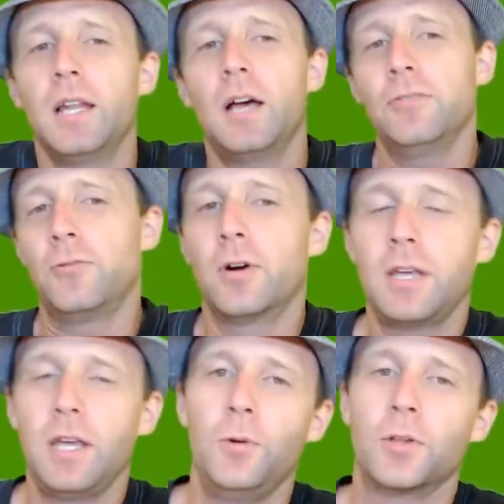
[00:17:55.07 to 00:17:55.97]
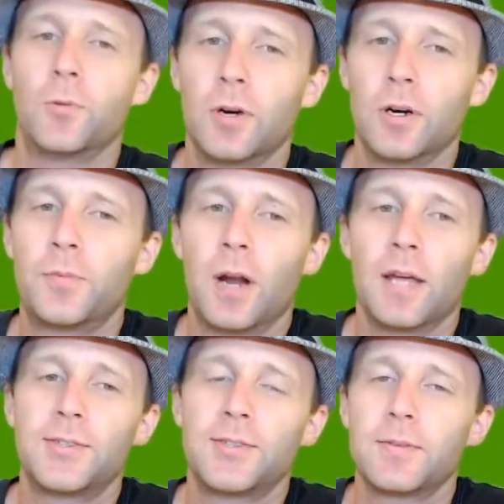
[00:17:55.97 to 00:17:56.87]
I love working with
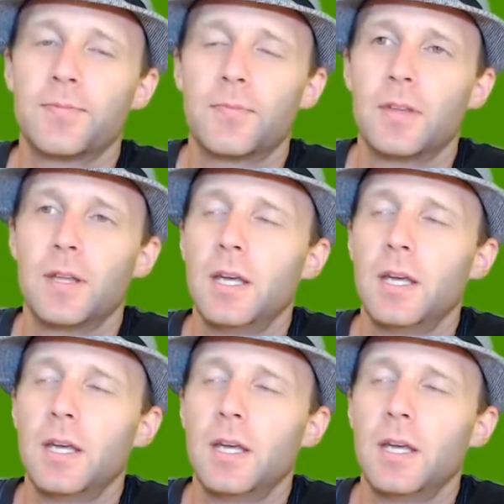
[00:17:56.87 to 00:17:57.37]
WordPress.